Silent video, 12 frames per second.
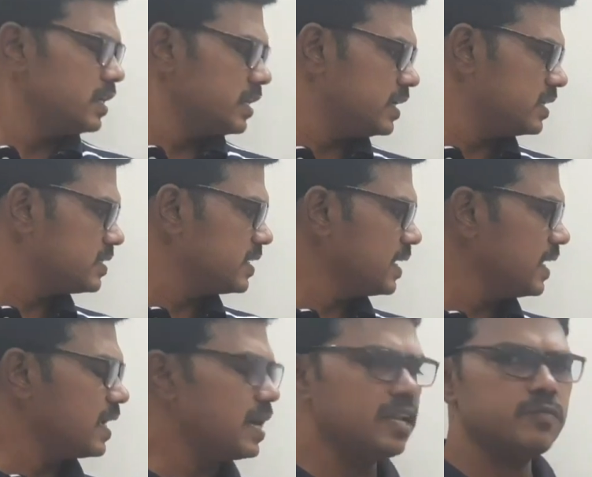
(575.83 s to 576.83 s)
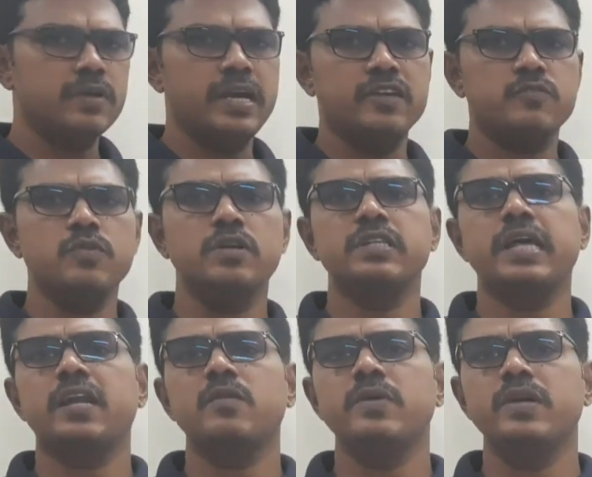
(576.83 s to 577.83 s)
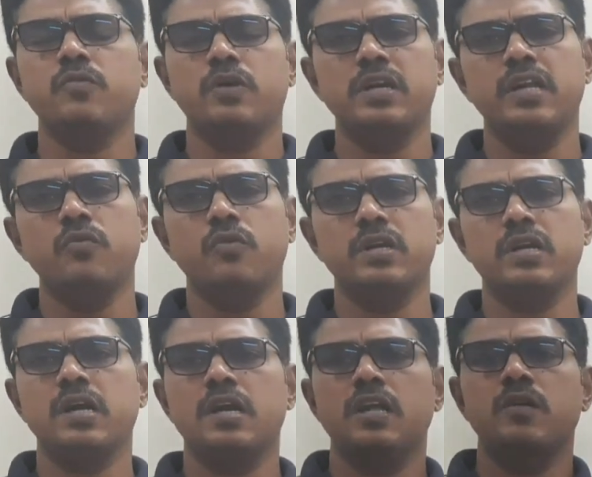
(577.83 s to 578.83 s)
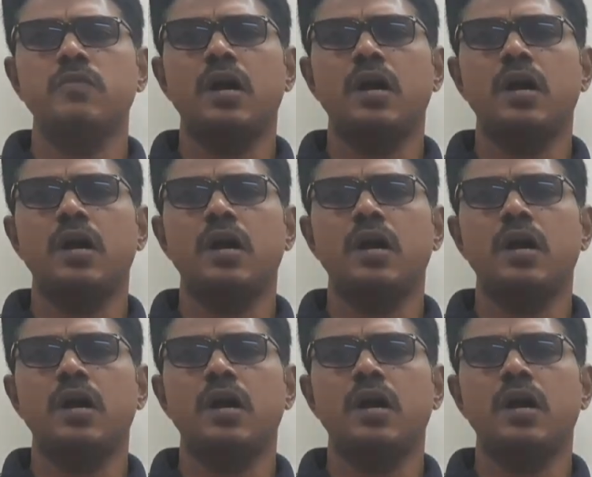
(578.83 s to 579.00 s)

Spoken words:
In single column cash book, there will be only one column.